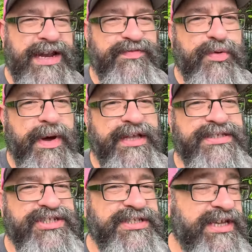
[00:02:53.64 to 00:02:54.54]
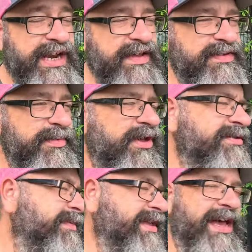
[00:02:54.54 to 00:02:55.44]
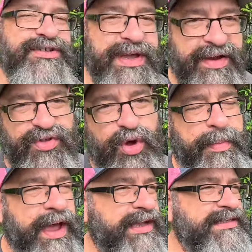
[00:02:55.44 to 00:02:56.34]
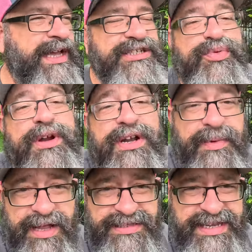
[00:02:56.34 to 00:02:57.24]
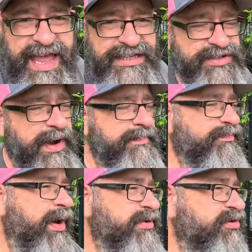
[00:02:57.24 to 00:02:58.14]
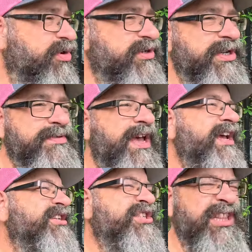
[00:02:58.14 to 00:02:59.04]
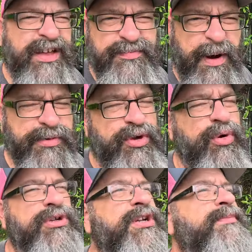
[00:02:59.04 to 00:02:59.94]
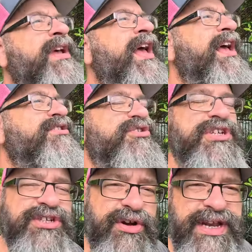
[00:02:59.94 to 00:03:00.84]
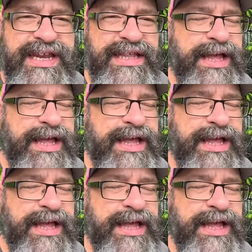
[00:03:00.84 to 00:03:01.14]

a few bites and she's like, can I have some of those? I'm like, yeah. So I gave her the whole bag because I just wanted a taste, right? Barbecue corn chips. And she loves barbecue corn chips. So she started eating